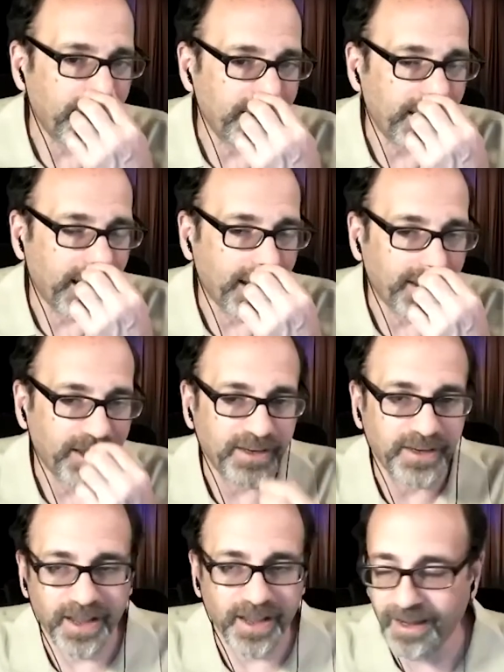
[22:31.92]
yeah,
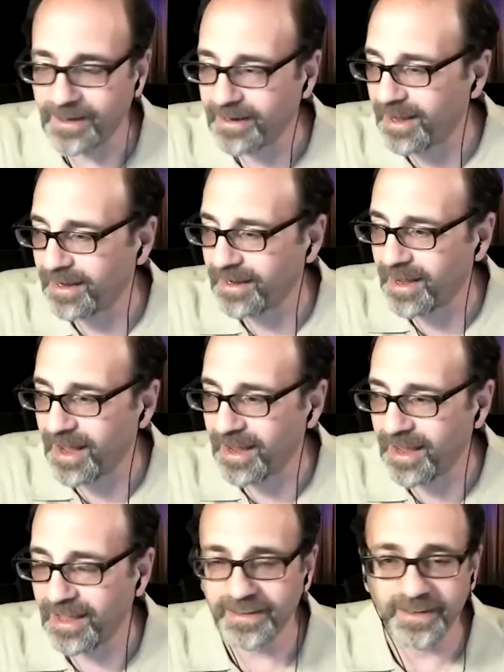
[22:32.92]
and uh, yeah. I
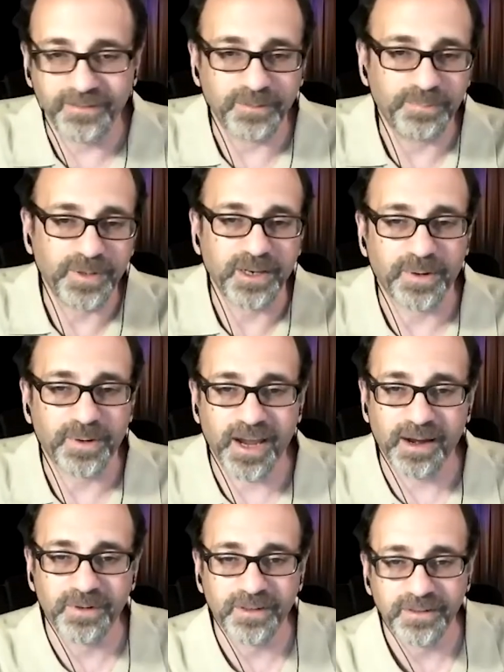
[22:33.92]
hadn't even picked up a
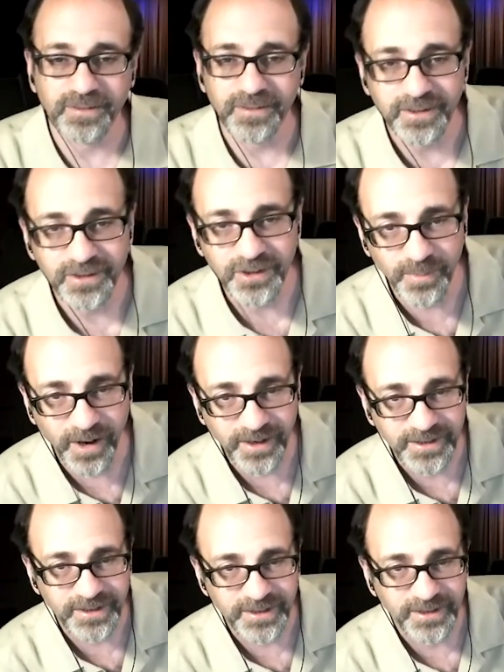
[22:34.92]
camera in, in, two
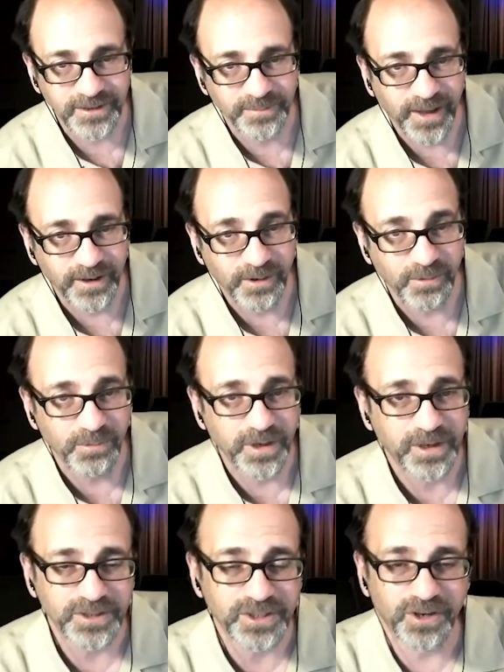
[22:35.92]
months until about a
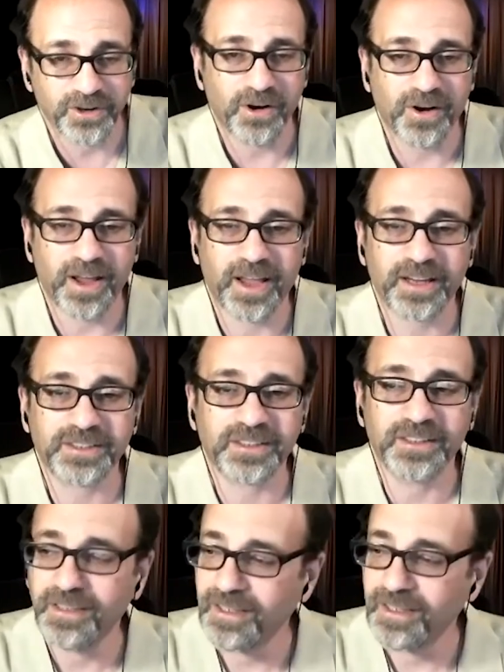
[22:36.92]
week or so ago. I
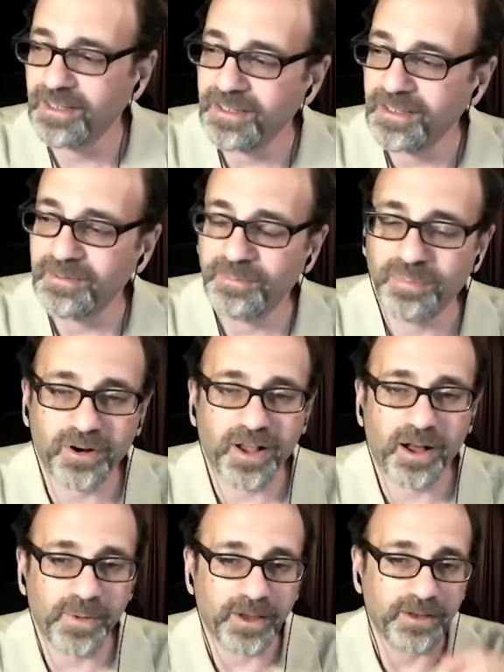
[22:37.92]
actually broke
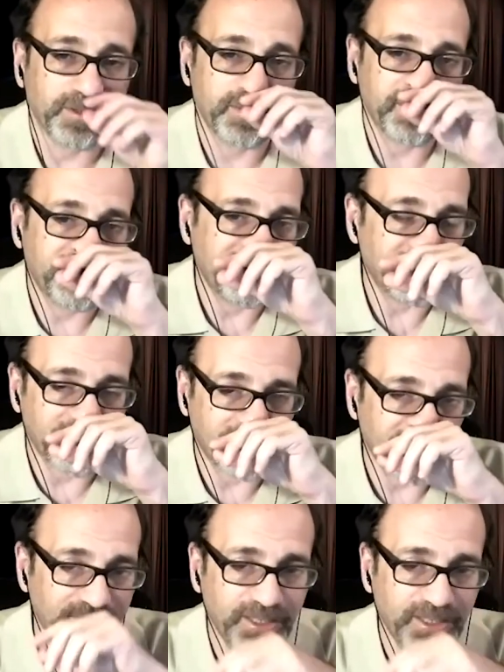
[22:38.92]
out my good
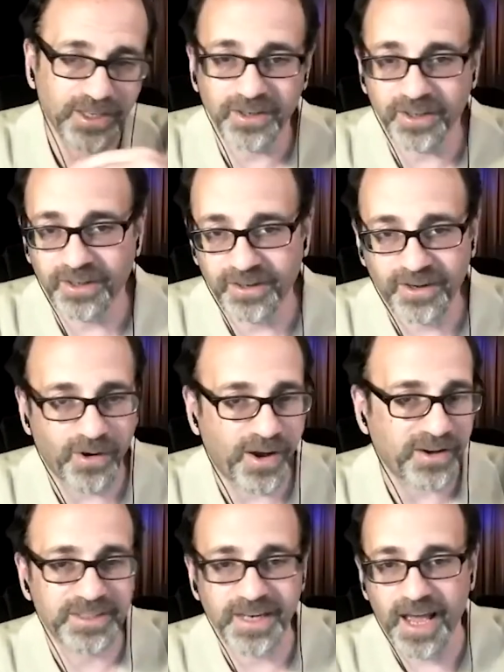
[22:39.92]
gear to go
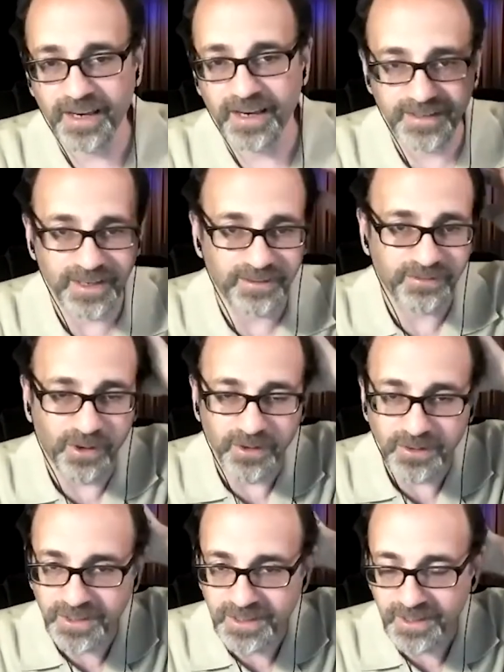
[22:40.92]
outside and take
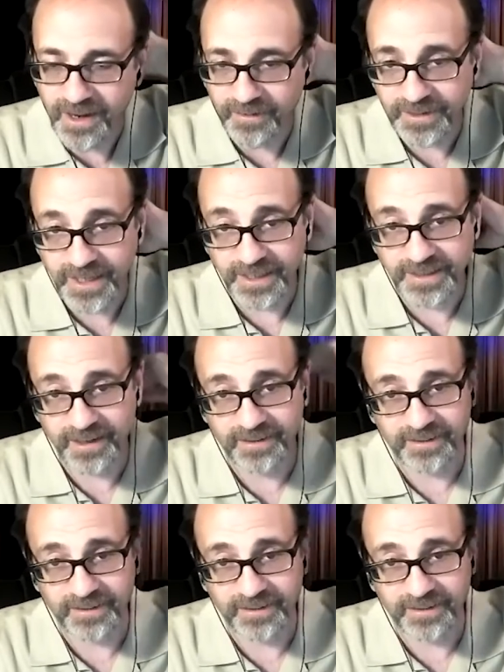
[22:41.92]
photos of stuff because I take